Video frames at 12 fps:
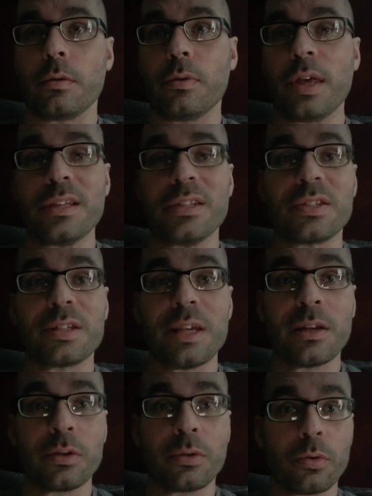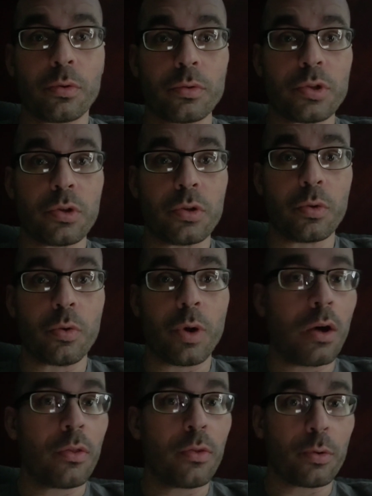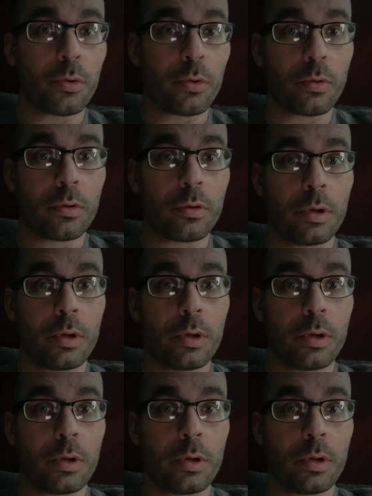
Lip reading: they signal to other